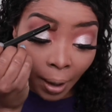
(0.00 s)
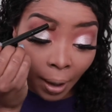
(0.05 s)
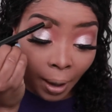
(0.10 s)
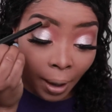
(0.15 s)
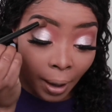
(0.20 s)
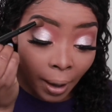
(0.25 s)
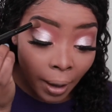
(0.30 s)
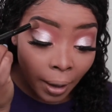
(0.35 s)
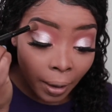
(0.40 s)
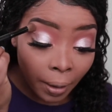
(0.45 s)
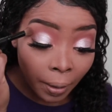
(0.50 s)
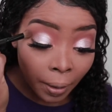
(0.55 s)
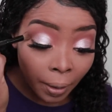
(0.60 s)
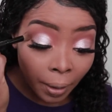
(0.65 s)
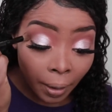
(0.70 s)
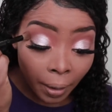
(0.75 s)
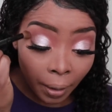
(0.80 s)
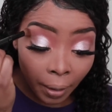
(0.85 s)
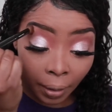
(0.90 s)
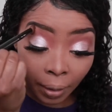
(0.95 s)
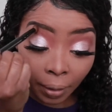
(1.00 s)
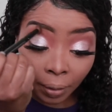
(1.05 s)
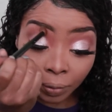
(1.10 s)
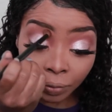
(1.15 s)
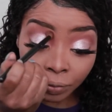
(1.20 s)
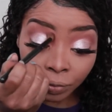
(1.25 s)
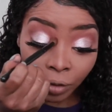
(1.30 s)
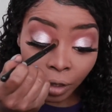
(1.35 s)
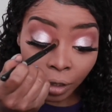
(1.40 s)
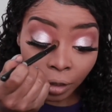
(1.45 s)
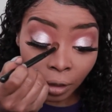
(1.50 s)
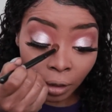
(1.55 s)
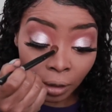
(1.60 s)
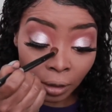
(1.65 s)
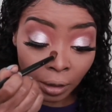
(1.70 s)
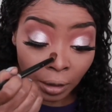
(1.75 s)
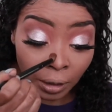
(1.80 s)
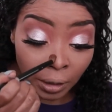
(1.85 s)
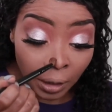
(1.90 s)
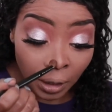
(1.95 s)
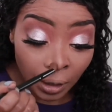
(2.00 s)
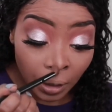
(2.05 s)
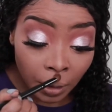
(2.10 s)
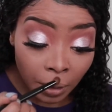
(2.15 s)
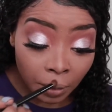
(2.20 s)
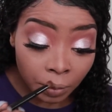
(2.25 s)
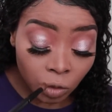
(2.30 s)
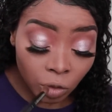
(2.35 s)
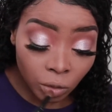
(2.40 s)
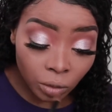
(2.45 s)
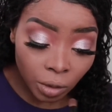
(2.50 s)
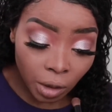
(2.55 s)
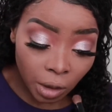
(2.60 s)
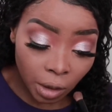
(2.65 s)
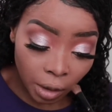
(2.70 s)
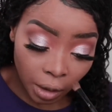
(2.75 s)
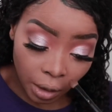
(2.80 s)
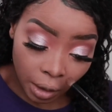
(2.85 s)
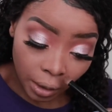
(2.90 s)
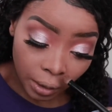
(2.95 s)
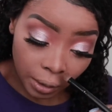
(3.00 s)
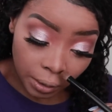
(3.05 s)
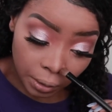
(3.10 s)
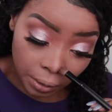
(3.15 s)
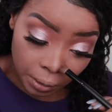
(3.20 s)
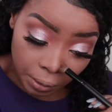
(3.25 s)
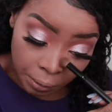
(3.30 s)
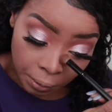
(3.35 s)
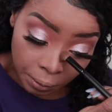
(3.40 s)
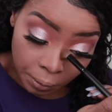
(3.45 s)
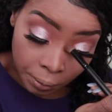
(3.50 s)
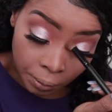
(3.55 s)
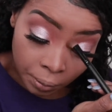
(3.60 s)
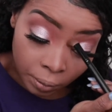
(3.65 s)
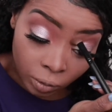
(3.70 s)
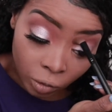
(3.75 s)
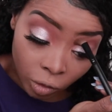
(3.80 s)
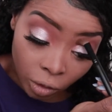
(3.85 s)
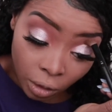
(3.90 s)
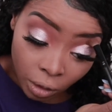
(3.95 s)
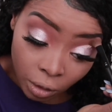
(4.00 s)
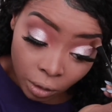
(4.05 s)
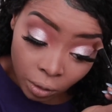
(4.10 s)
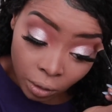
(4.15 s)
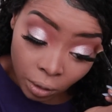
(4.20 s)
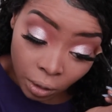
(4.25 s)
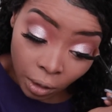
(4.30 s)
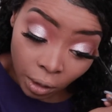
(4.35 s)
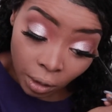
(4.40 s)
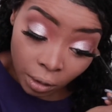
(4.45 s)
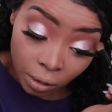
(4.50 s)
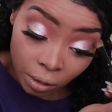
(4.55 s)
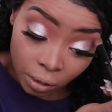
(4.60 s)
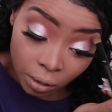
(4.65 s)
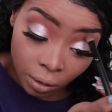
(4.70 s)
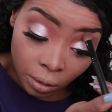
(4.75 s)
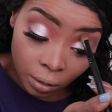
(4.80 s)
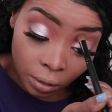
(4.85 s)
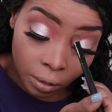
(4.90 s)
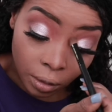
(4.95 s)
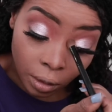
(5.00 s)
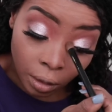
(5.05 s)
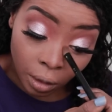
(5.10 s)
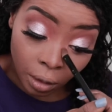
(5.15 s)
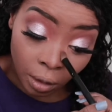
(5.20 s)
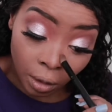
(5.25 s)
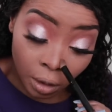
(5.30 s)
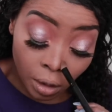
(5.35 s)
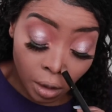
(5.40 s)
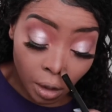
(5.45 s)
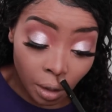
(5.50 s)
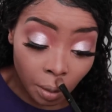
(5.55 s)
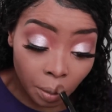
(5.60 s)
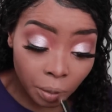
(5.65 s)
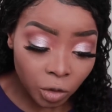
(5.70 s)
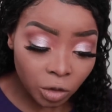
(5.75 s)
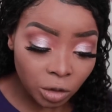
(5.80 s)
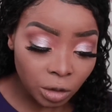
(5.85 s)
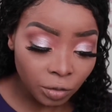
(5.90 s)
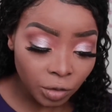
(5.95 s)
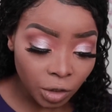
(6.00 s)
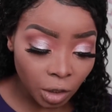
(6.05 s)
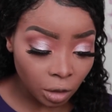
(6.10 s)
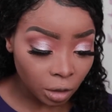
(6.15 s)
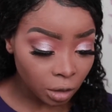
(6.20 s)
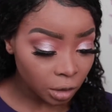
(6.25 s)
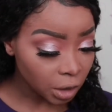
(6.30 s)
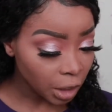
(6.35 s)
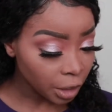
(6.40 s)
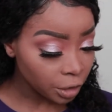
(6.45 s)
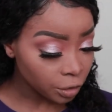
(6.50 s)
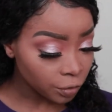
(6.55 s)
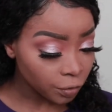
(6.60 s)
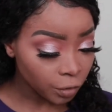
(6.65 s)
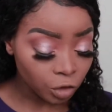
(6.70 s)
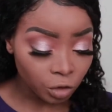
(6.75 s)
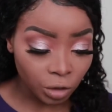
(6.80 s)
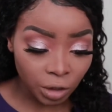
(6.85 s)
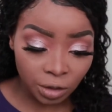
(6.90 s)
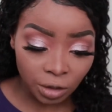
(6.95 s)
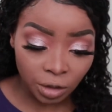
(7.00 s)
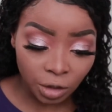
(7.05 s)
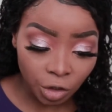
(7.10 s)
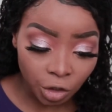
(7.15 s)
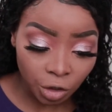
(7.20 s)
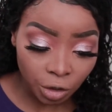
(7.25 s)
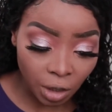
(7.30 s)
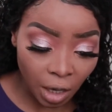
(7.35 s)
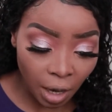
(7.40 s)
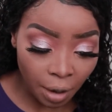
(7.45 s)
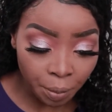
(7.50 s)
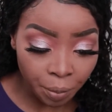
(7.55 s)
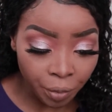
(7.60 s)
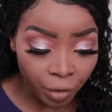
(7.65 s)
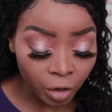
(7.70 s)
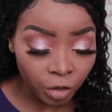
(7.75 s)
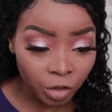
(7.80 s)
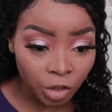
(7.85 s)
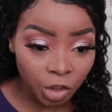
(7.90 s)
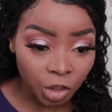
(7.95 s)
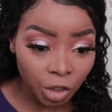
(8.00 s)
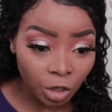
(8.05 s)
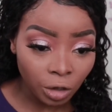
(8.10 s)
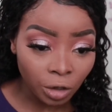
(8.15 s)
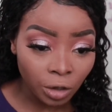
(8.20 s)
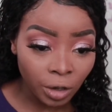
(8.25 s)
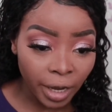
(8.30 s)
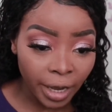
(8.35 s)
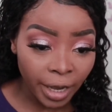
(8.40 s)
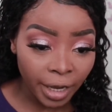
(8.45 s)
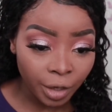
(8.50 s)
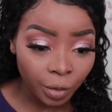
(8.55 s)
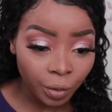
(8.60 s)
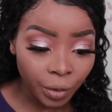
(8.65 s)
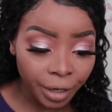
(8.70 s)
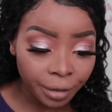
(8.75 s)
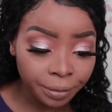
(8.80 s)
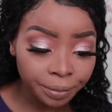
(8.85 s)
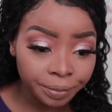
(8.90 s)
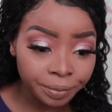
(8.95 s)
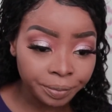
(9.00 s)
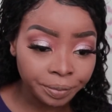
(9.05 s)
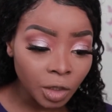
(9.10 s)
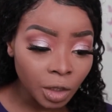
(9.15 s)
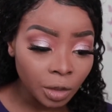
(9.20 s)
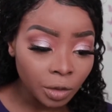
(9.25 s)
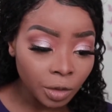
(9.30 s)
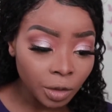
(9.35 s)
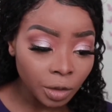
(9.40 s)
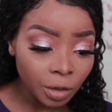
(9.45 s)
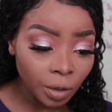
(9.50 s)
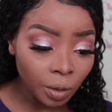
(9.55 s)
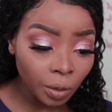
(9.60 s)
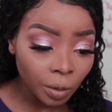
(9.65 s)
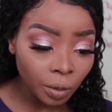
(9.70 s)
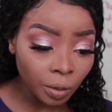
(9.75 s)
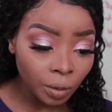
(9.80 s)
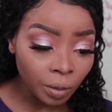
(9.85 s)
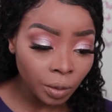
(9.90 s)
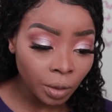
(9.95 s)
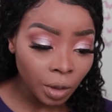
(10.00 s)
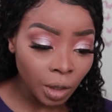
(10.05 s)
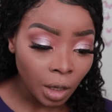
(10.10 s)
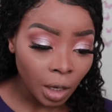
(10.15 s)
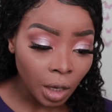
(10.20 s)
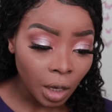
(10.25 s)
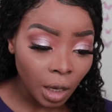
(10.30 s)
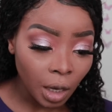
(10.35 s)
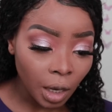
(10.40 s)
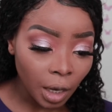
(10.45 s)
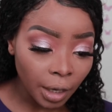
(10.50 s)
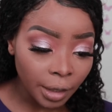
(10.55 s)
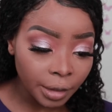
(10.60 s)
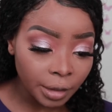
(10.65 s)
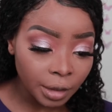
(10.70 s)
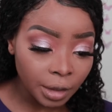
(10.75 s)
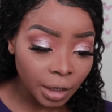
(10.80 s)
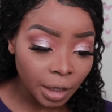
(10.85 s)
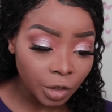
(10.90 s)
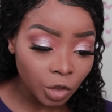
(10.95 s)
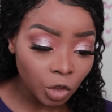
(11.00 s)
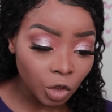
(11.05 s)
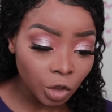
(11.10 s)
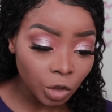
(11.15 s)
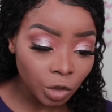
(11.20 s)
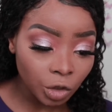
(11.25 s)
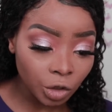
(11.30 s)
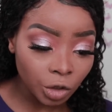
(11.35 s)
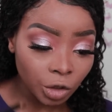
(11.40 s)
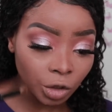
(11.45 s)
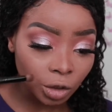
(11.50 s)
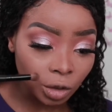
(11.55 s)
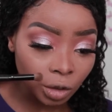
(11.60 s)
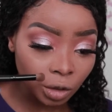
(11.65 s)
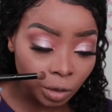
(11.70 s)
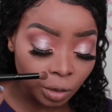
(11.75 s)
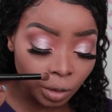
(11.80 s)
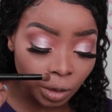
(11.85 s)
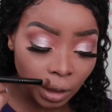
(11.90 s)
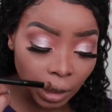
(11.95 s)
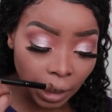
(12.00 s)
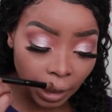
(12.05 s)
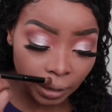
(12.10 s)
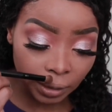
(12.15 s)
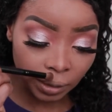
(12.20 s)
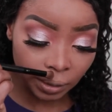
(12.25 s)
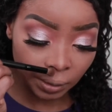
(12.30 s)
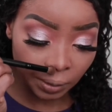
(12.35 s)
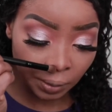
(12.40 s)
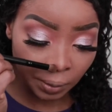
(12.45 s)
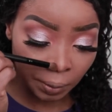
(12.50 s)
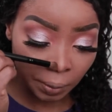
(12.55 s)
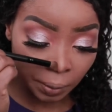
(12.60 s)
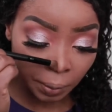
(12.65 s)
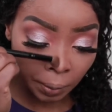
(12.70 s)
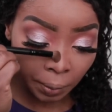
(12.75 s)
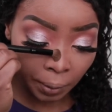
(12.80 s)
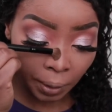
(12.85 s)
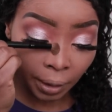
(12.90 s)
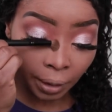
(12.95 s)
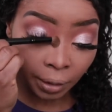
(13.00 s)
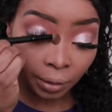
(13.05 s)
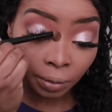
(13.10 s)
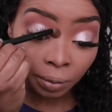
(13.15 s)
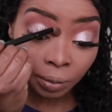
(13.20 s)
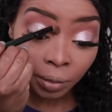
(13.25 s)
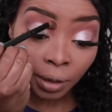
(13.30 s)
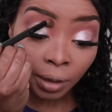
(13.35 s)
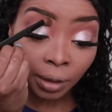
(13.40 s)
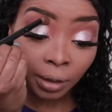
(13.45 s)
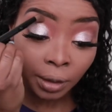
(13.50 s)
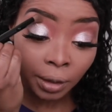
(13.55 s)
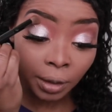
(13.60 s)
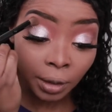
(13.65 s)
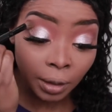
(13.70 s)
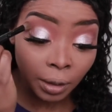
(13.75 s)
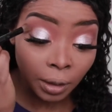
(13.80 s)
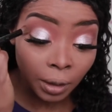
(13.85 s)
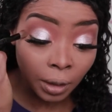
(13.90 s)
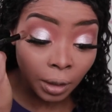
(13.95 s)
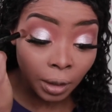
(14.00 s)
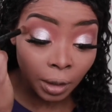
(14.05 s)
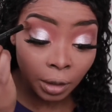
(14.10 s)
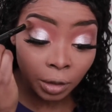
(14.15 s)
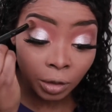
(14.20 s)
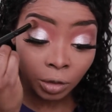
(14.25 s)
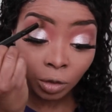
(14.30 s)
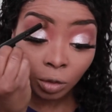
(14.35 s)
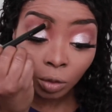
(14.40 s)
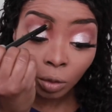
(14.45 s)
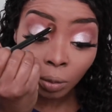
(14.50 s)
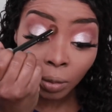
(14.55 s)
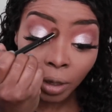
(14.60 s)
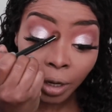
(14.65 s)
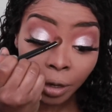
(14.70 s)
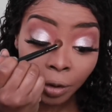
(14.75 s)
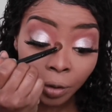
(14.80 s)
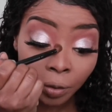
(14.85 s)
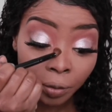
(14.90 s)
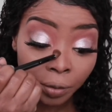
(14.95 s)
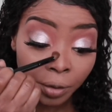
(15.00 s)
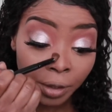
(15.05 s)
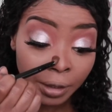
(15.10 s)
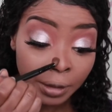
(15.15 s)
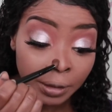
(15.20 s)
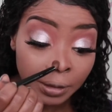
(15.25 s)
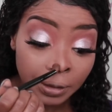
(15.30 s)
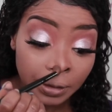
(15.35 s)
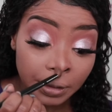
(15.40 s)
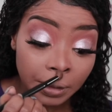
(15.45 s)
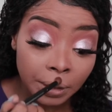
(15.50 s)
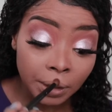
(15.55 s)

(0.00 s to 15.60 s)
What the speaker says: I find out that comes really nice and I do like so. Most of the colors I use for transition are brownish color anyway, so I tend to just do it like so, kind of blend it into my crease